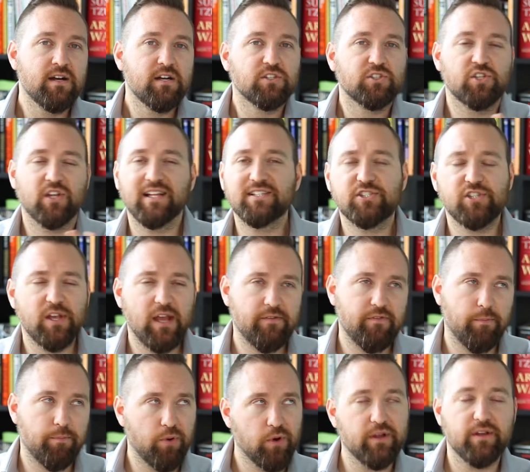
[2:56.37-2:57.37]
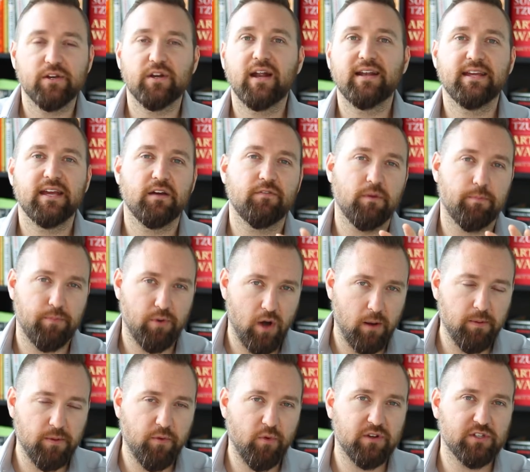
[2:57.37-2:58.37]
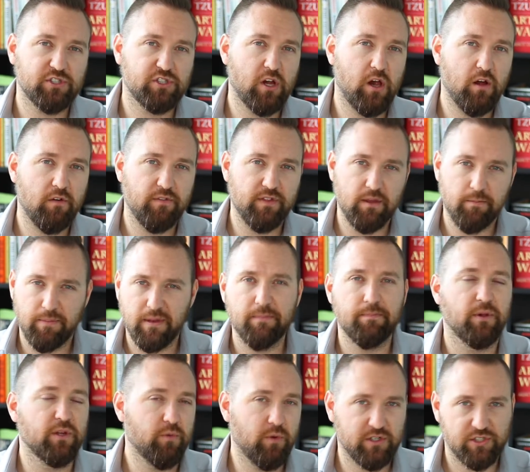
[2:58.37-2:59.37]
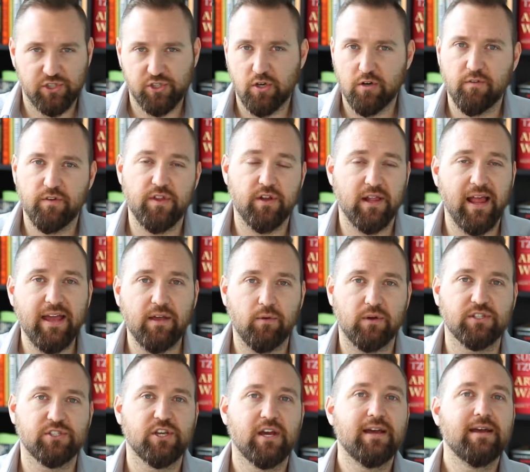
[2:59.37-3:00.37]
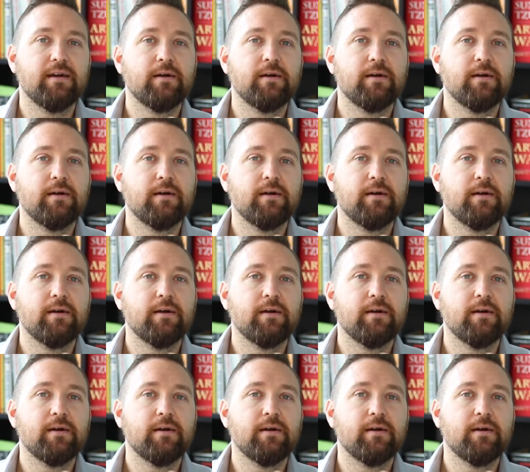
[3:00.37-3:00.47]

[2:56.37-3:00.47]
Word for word: So let's say you have a pretty good idea of the problem you want to solve and the people you want to serve and their language.